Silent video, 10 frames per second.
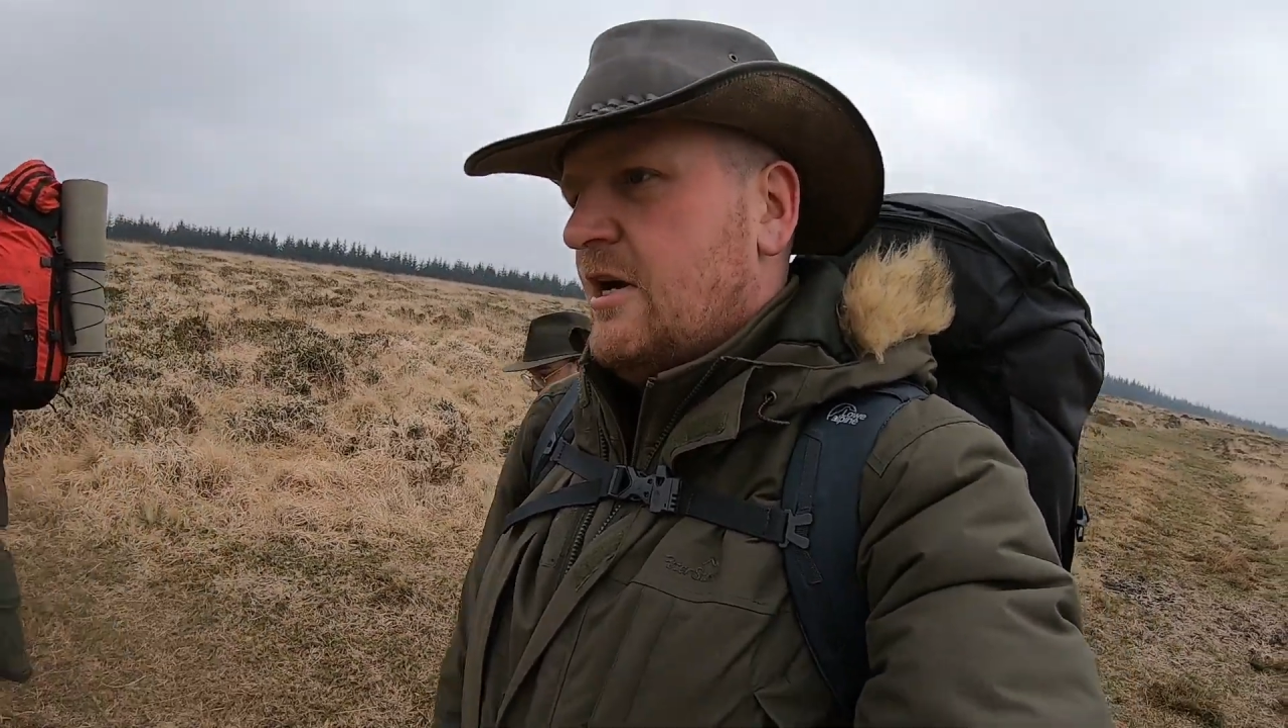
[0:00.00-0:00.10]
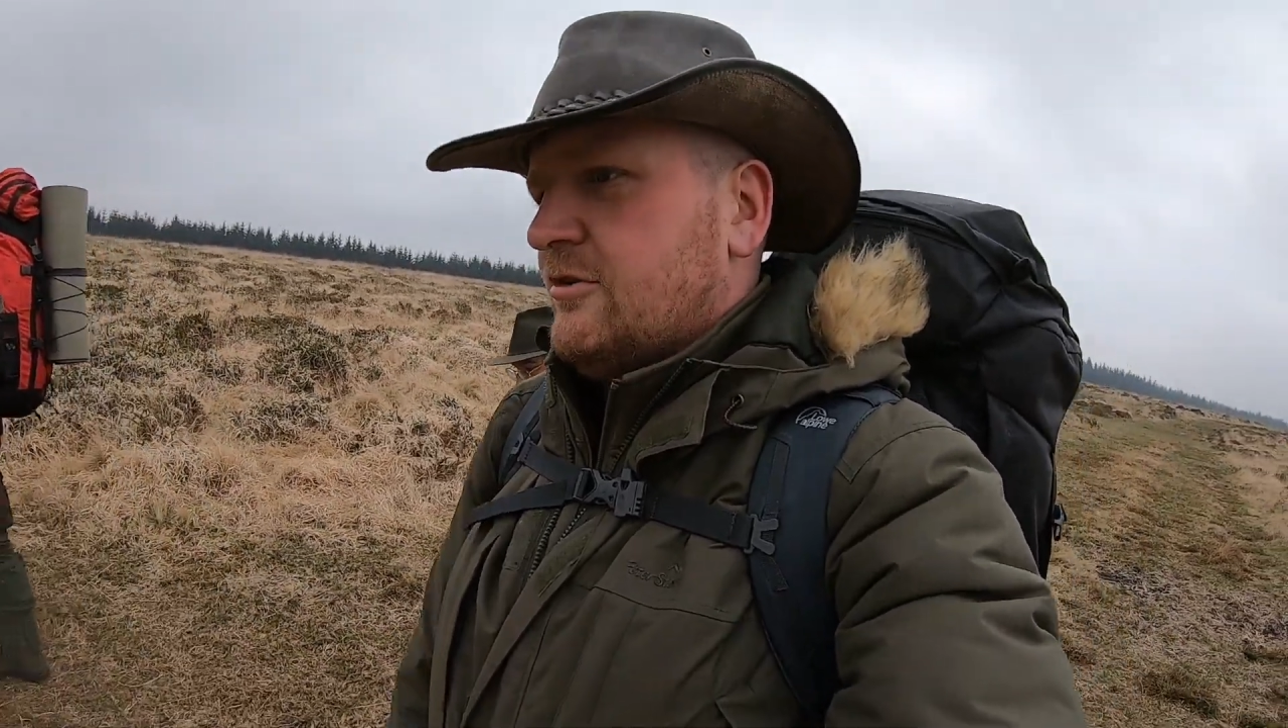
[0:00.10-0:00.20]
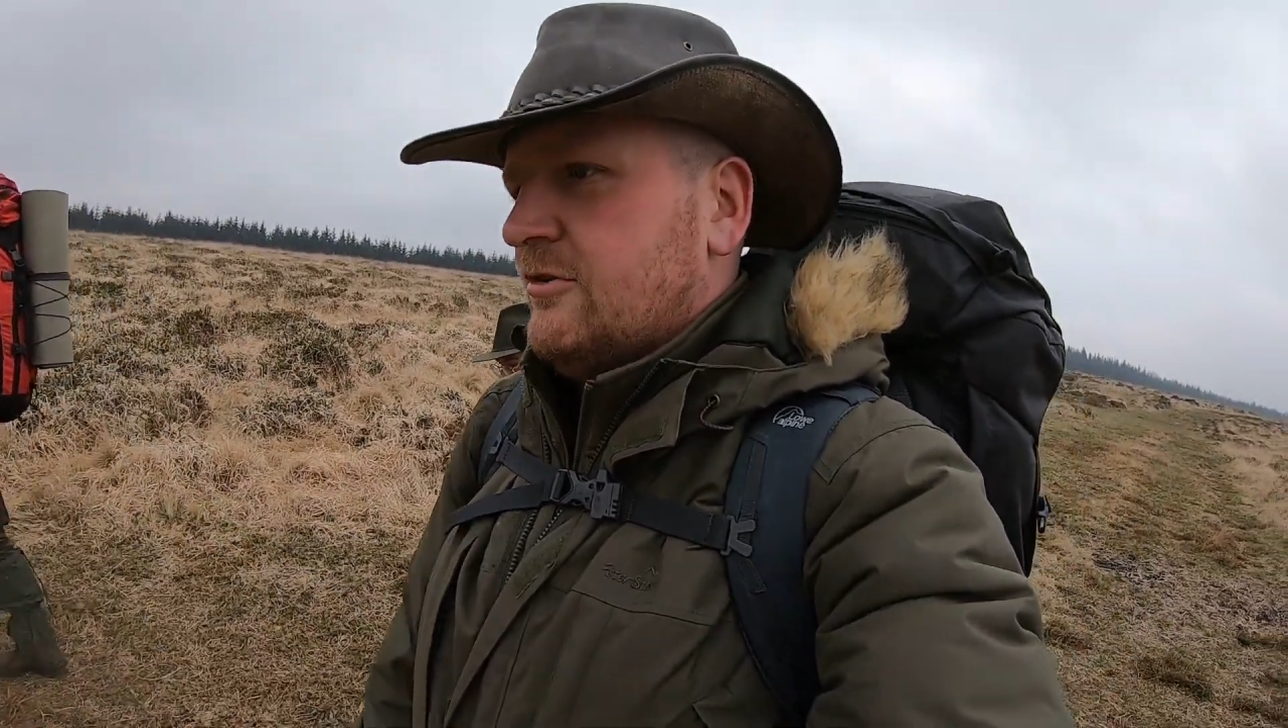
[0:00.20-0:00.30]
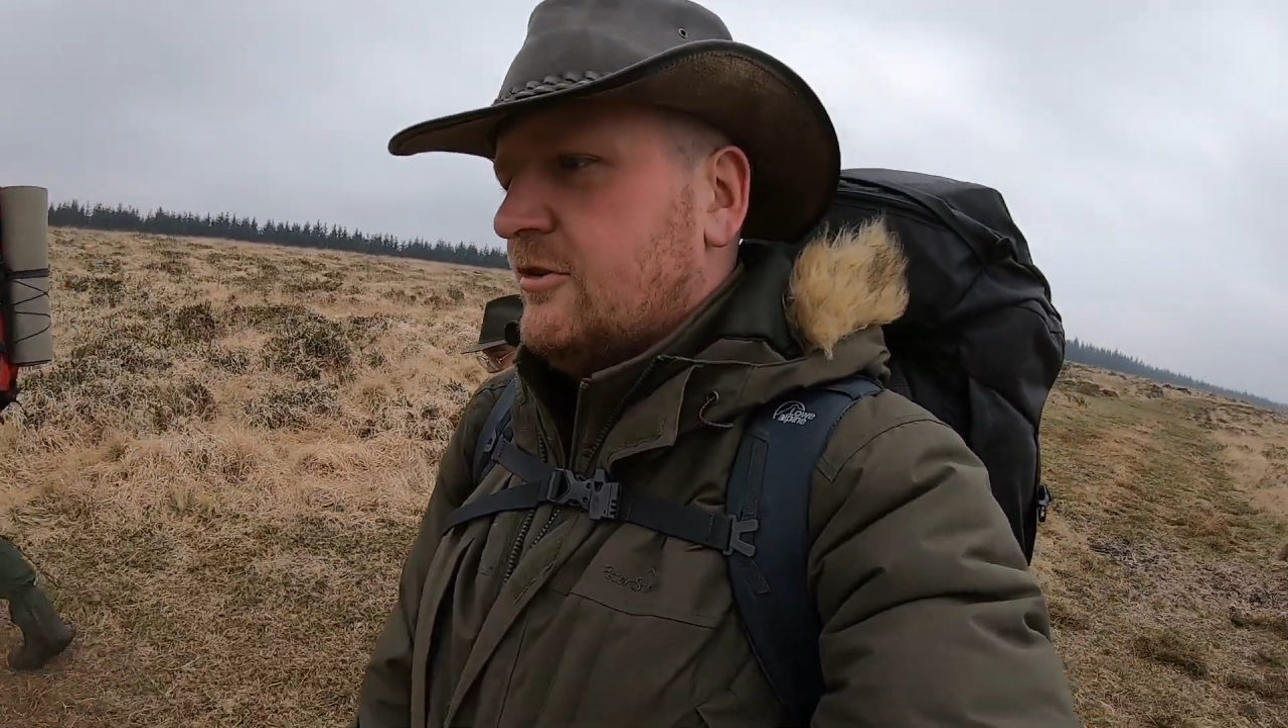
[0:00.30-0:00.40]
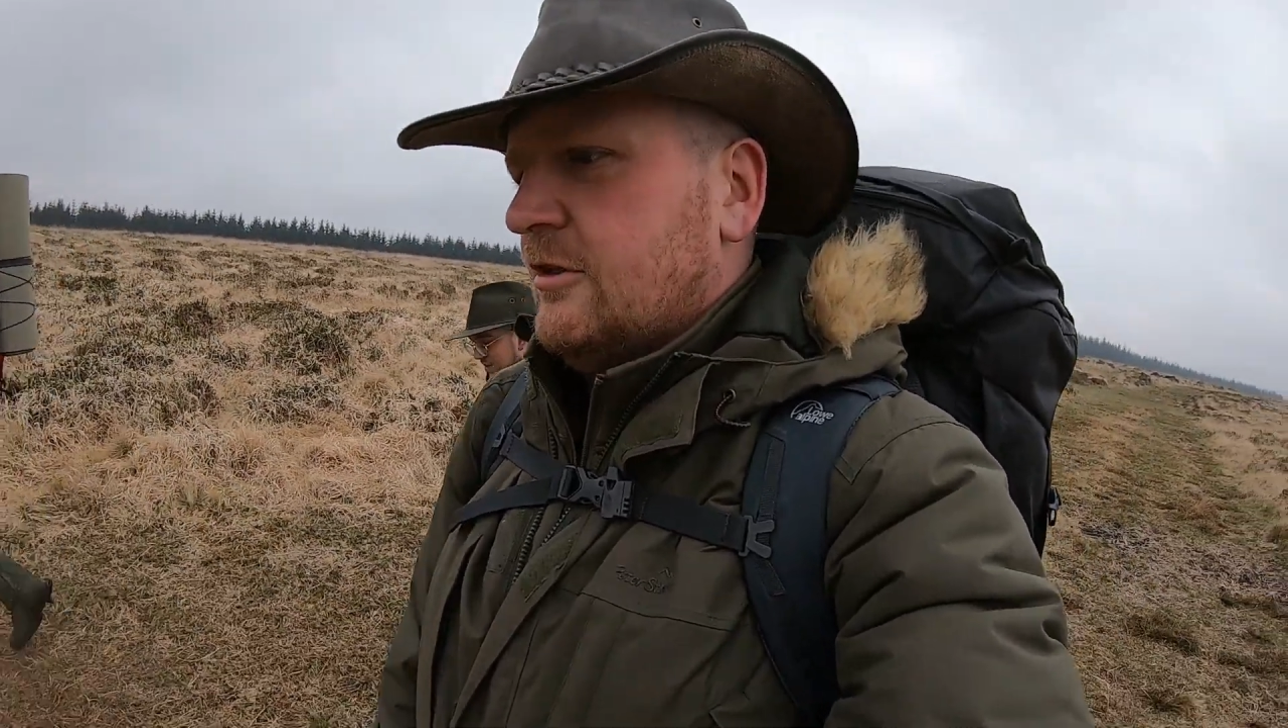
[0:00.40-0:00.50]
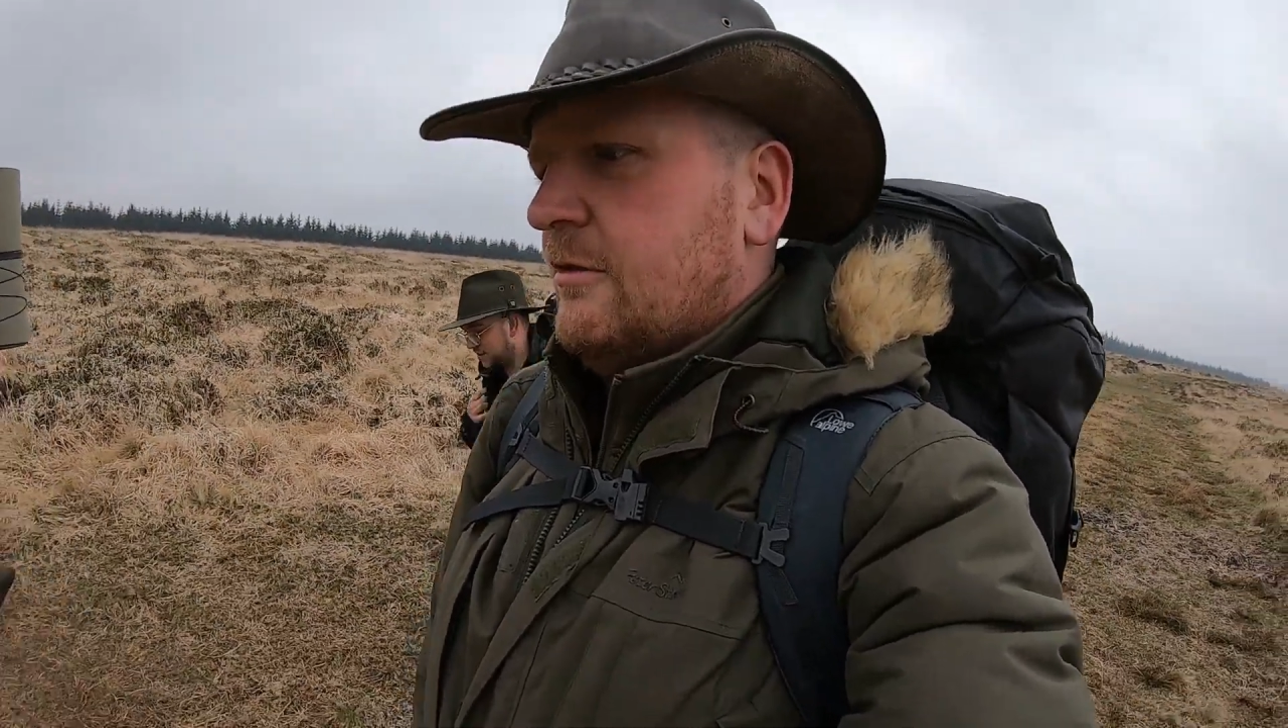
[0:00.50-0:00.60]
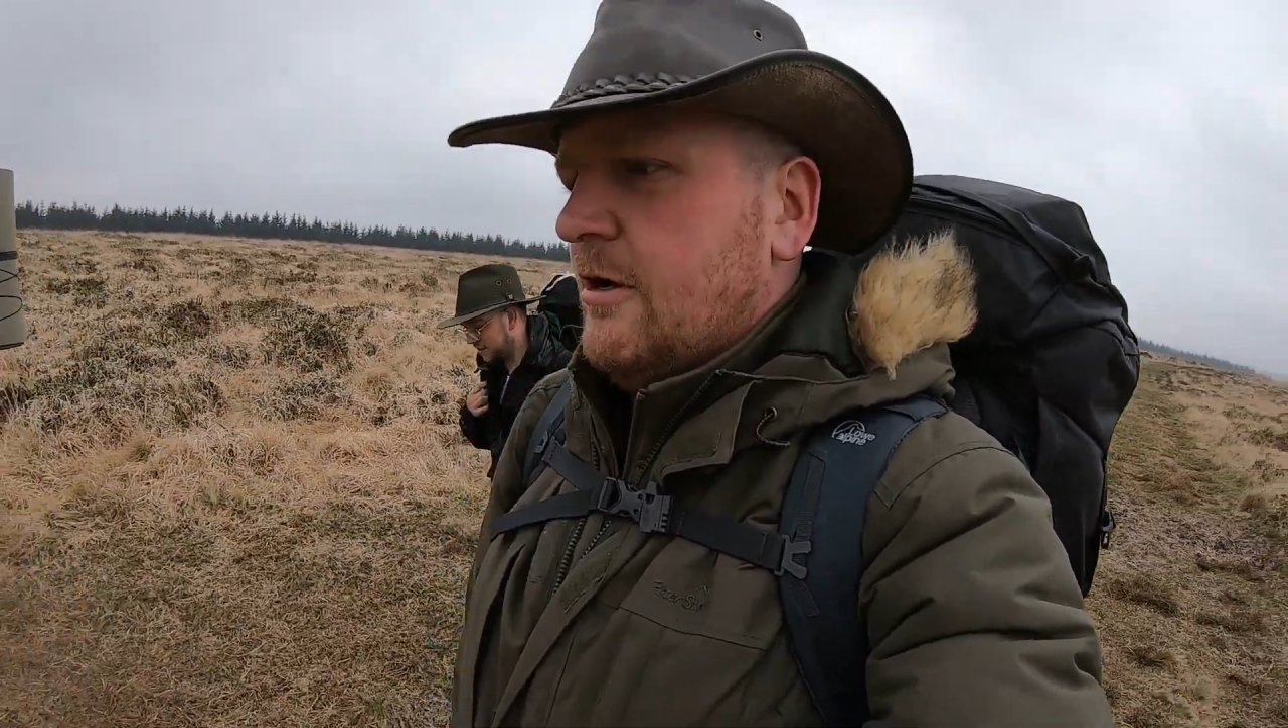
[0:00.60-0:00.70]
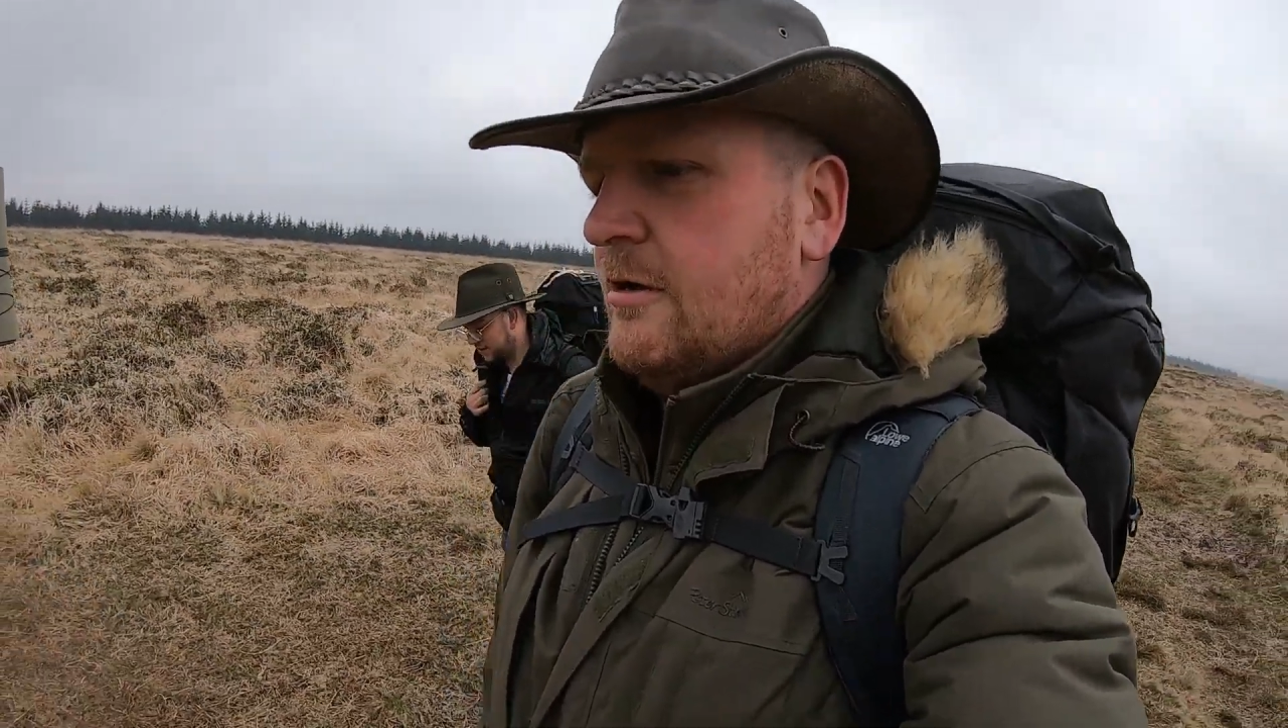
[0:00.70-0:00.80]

Preston's gonna go